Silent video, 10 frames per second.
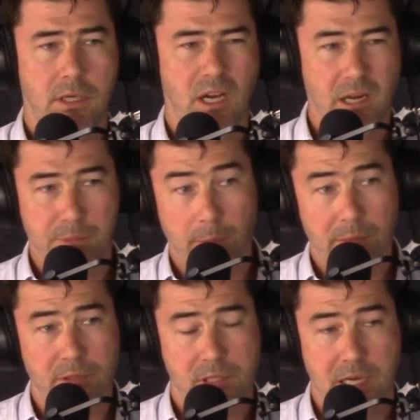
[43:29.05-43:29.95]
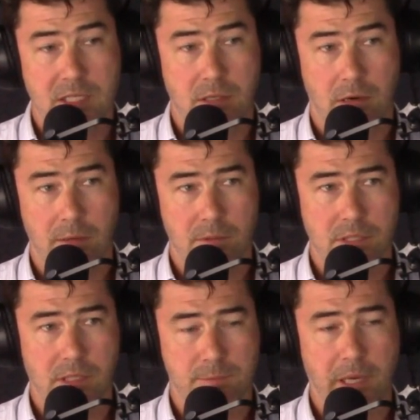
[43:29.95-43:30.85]
and it probably wasn't the SJAR he was
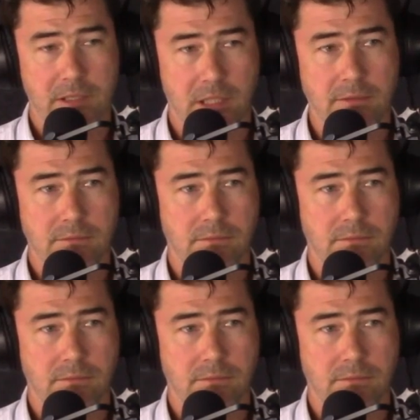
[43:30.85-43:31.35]
expecting.